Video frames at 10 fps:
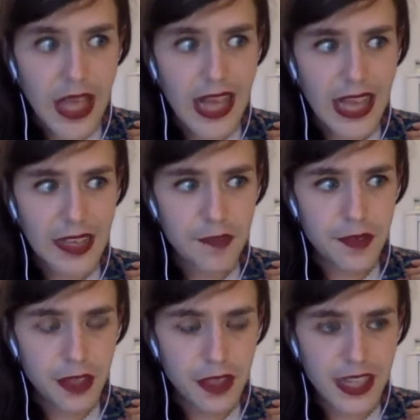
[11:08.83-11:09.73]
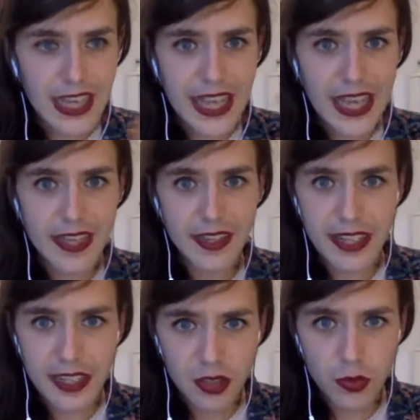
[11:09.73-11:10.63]
I felt like I had an
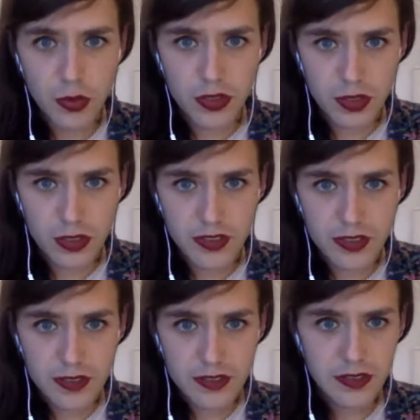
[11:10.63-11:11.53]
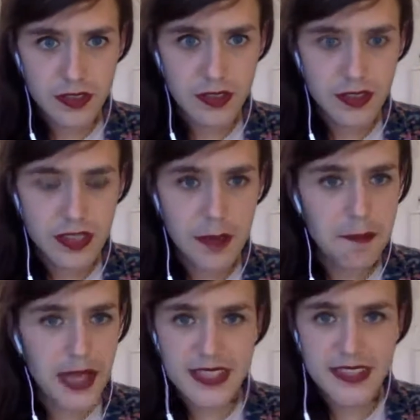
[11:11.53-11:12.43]
inner world that
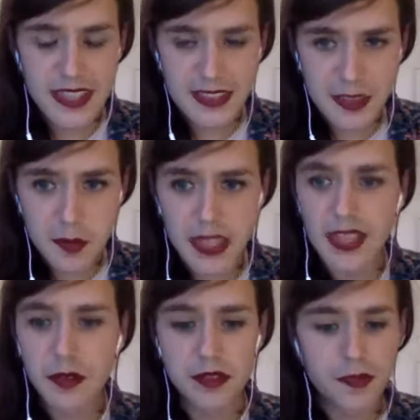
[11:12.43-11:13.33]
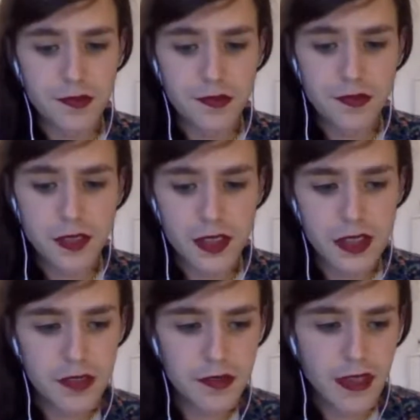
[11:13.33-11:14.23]
made sense to me, that was full
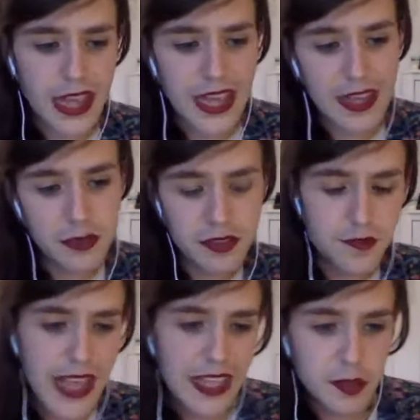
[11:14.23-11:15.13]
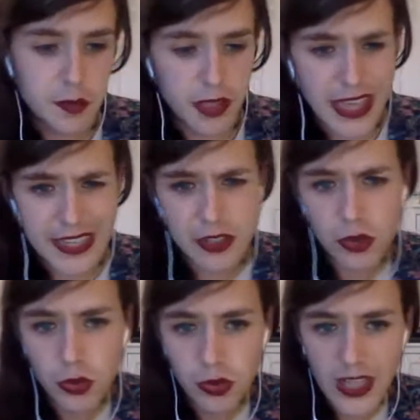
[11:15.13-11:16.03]
of, it was valuable. I had
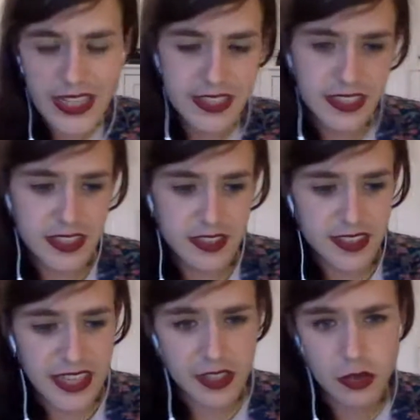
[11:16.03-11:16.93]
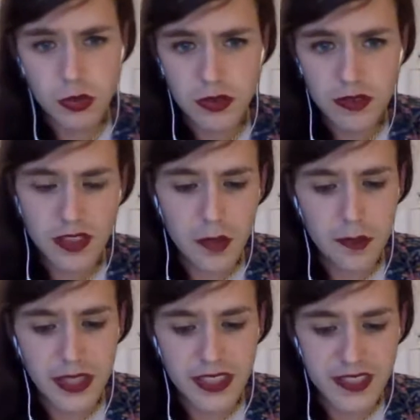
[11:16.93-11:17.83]
cool ideas. I had cool
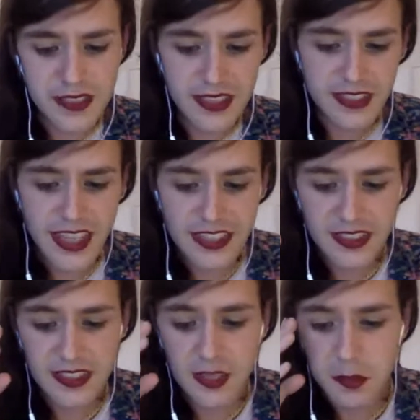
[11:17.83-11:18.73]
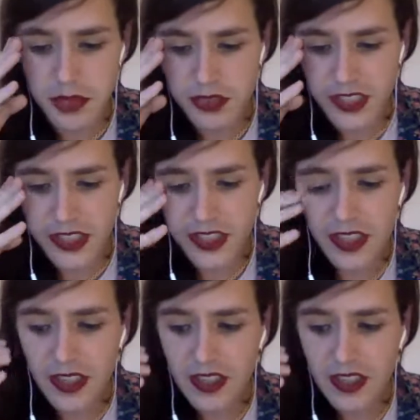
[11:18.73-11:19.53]
opinions and tastes in music.